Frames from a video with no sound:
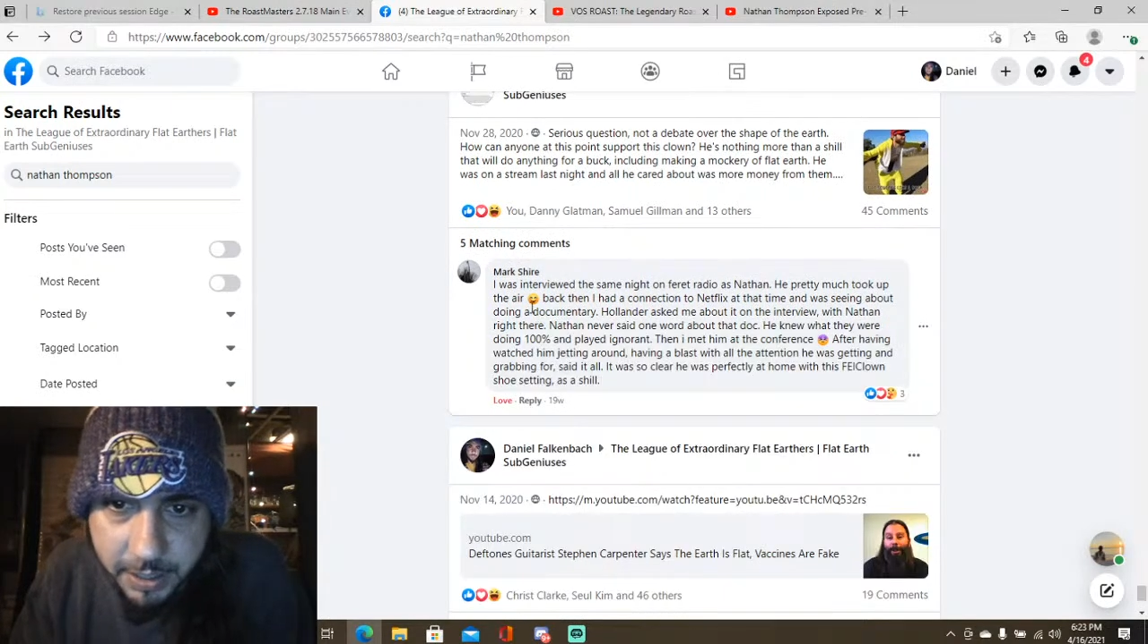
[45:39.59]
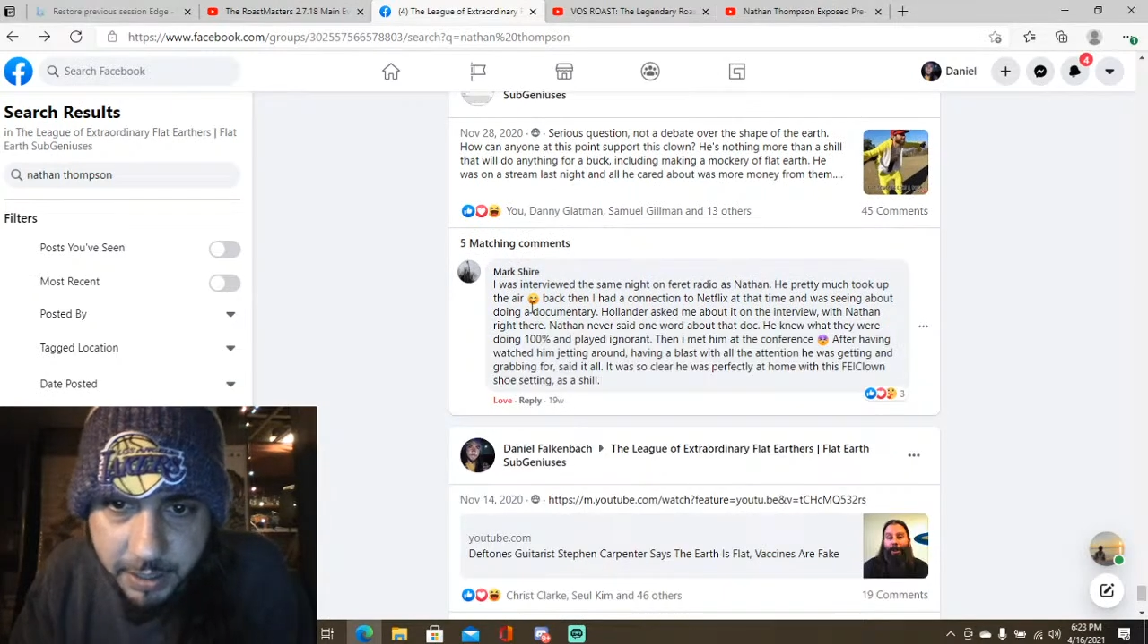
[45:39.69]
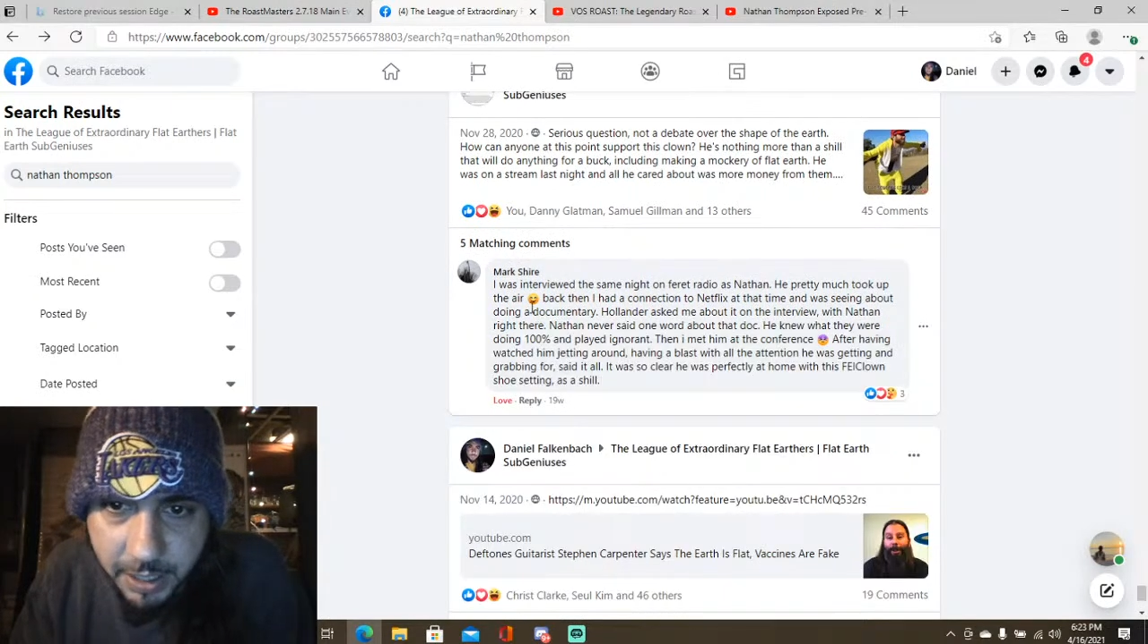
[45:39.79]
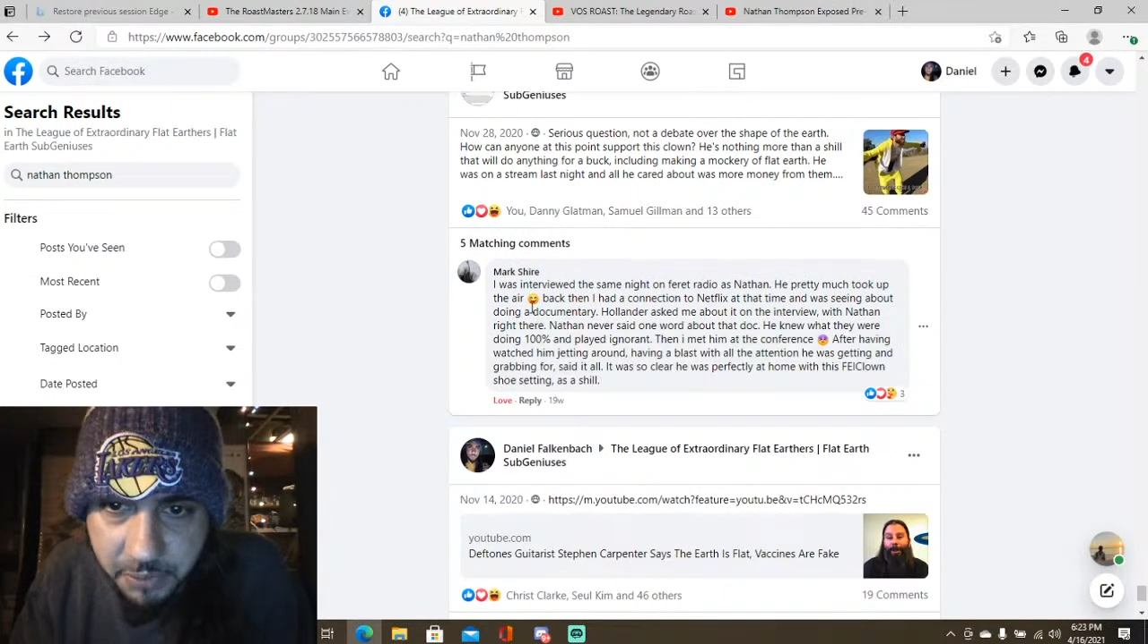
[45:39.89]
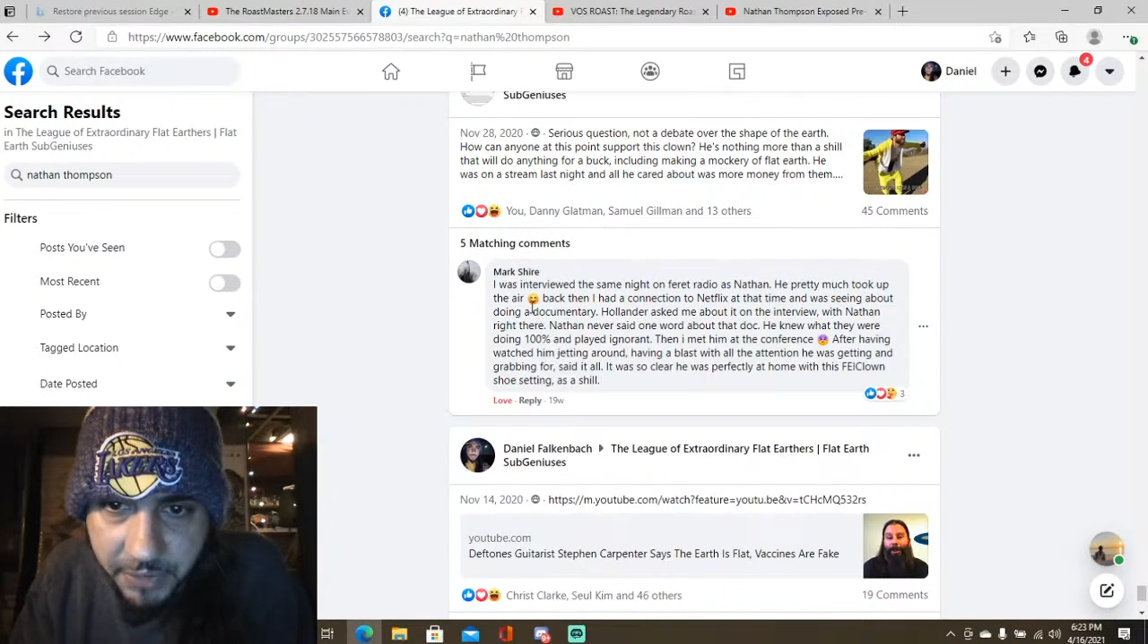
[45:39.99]

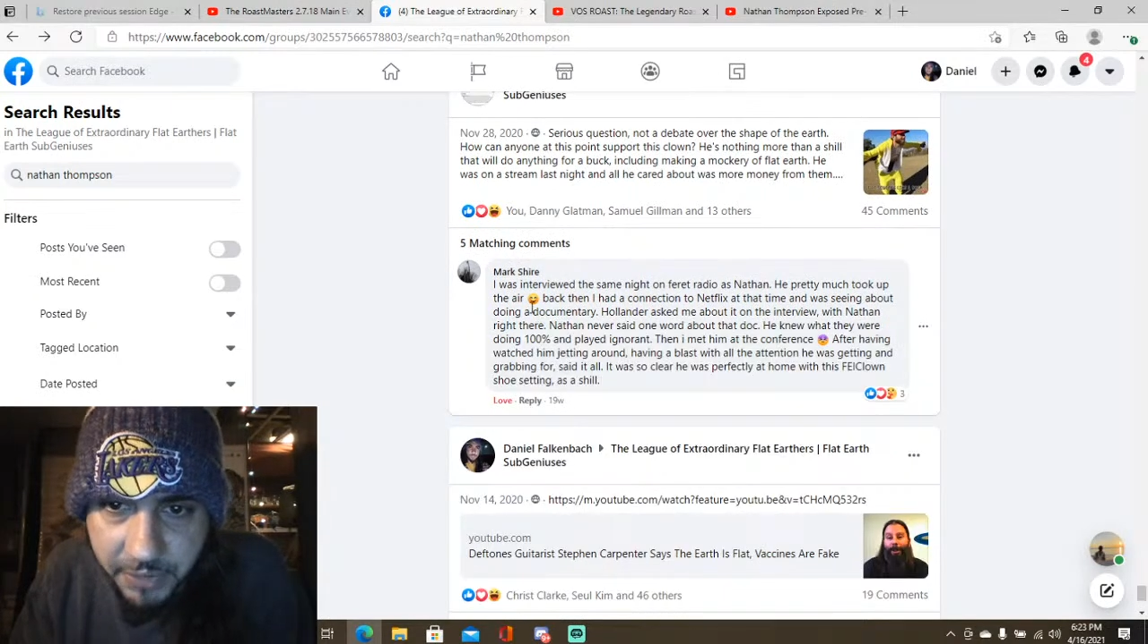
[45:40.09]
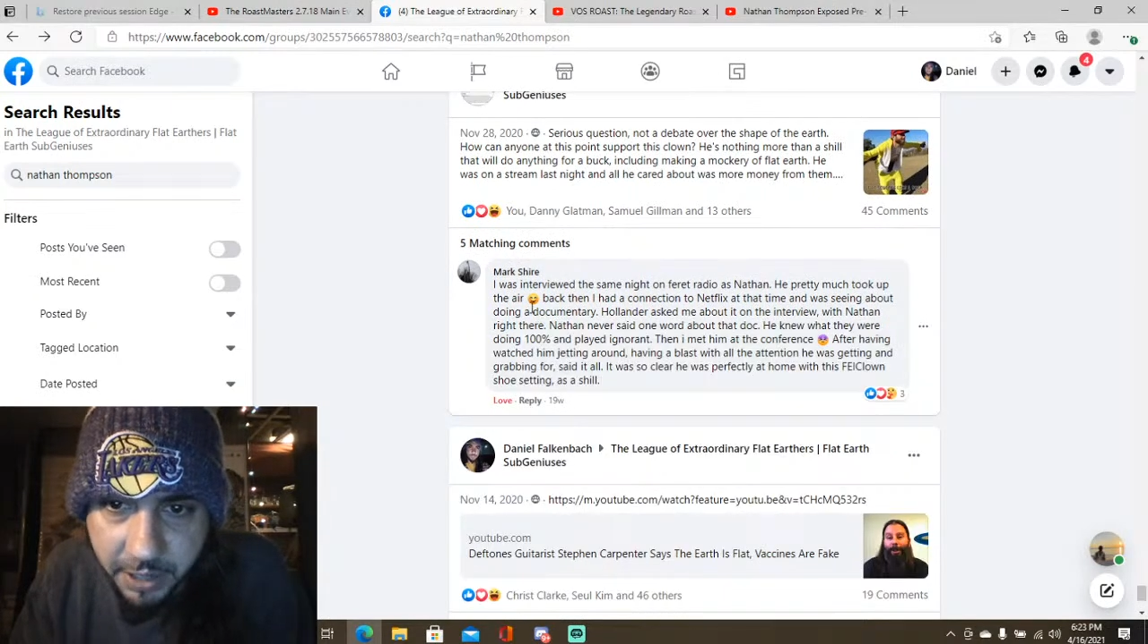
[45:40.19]
on Ferret